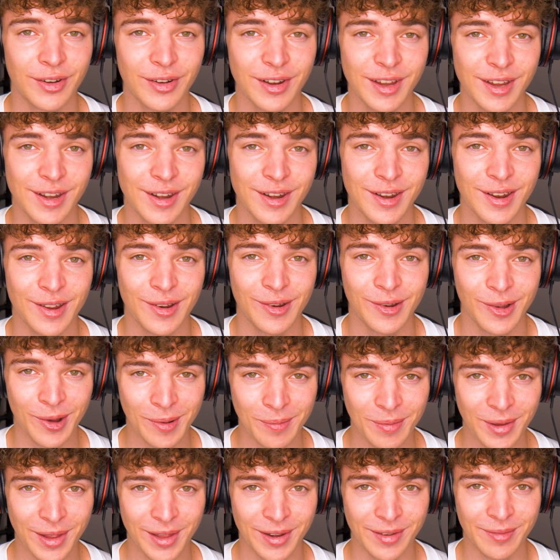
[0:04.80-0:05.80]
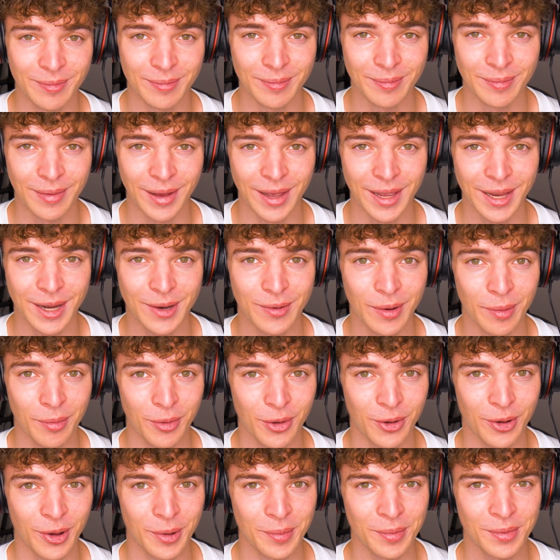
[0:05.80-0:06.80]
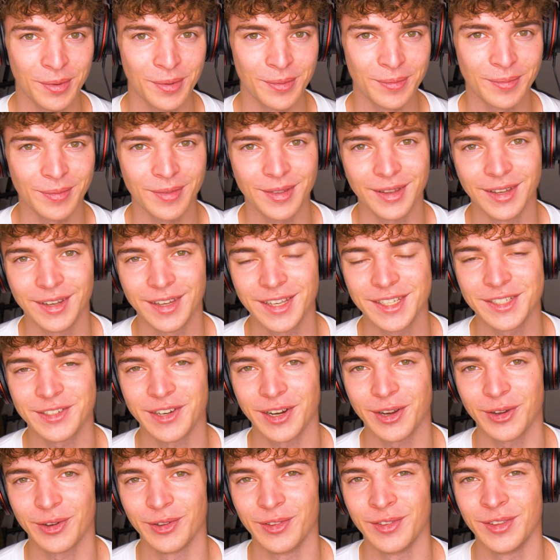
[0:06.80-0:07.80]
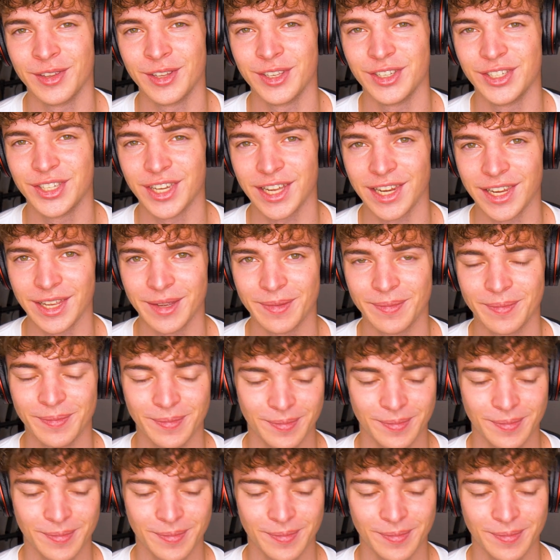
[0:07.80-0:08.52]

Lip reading: Green Goblin by Kwebbelkop, a diss track on Jelly.